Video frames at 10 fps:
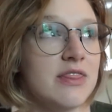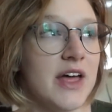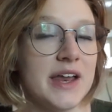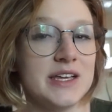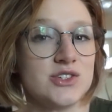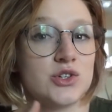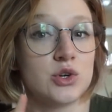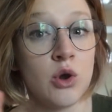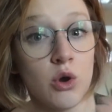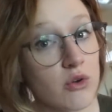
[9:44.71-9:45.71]
That is
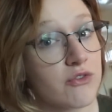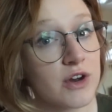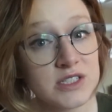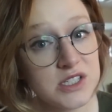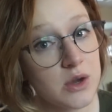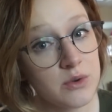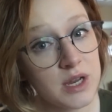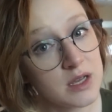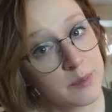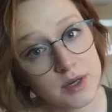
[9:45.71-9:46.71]
girlfriend
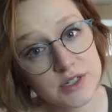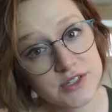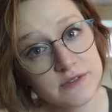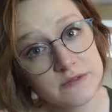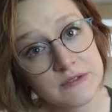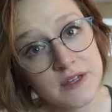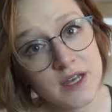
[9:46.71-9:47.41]
zoning a person.